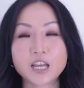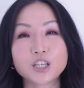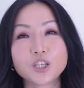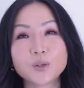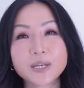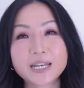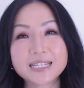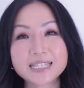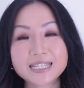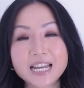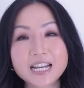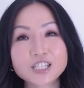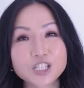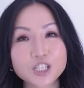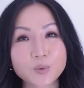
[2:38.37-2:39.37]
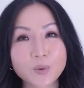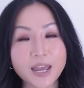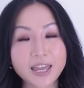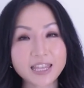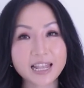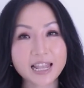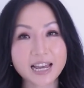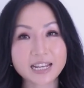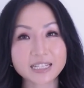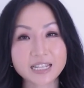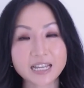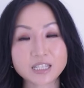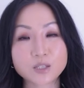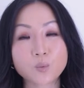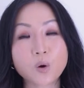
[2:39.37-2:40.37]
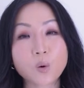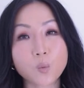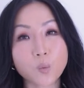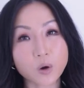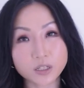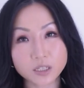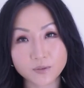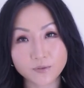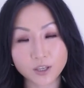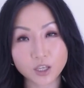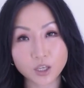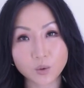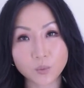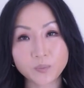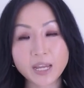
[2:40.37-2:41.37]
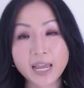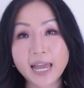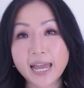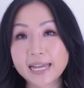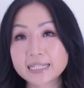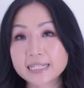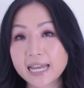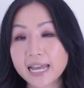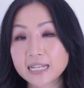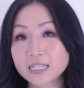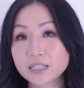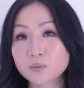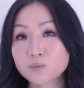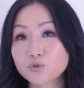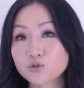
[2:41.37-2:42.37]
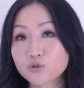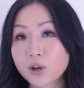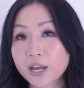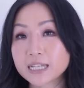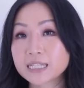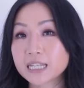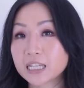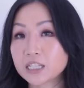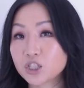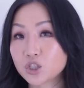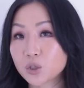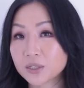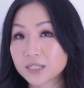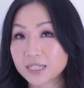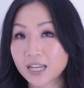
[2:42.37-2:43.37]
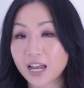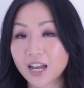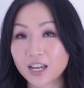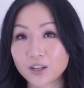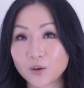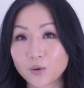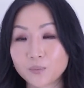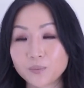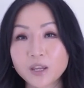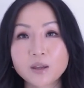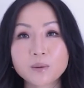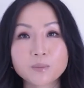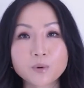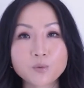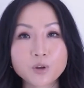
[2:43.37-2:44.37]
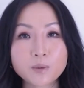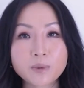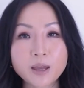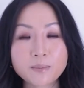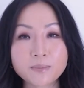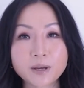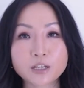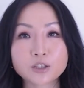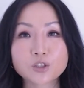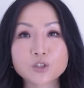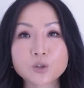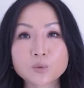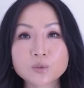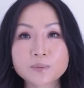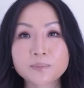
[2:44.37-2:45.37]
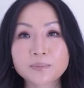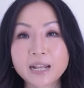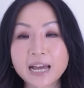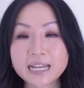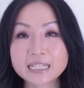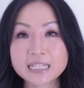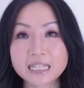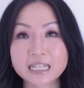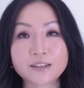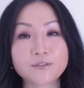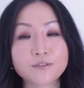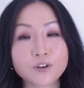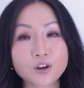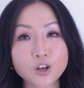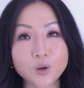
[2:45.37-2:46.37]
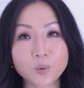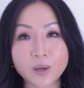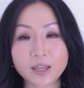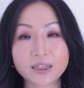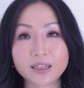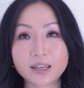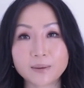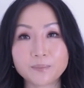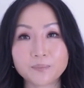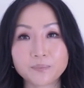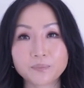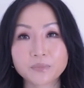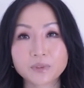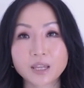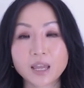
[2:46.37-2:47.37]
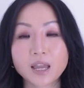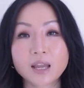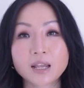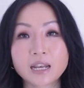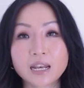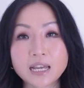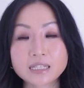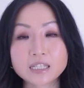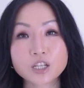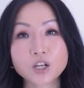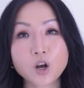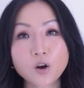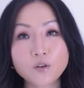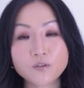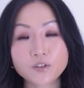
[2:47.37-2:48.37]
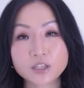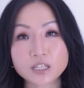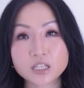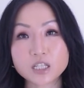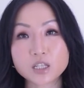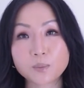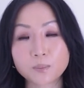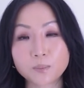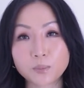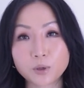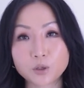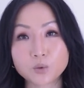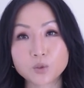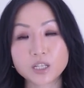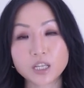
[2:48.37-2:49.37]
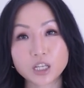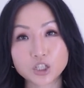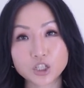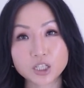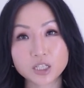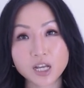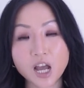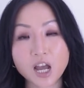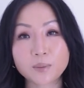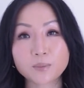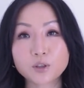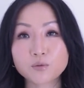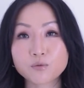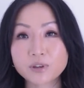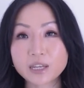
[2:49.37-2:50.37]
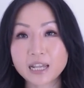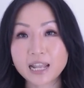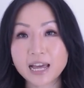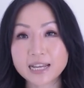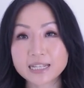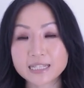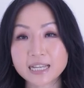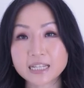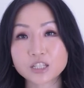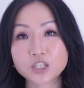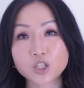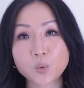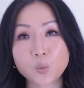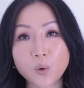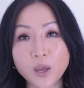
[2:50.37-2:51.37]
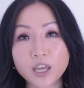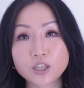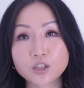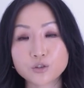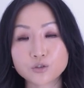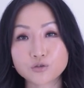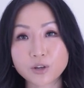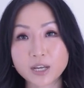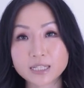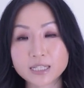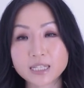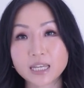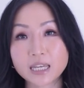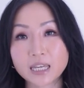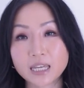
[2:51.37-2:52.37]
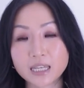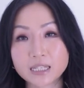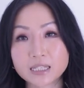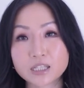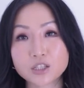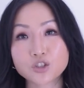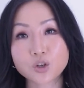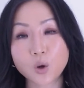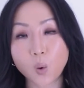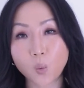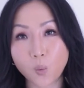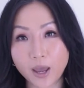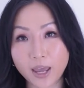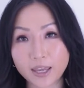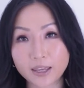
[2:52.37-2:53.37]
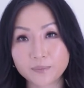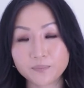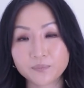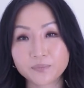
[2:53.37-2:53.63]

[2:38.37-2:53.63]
You can start to analyze that what works for you and add some trends in your style. But remember, don't blindly following them. Let confidence build each time you realize that the way you dress is your way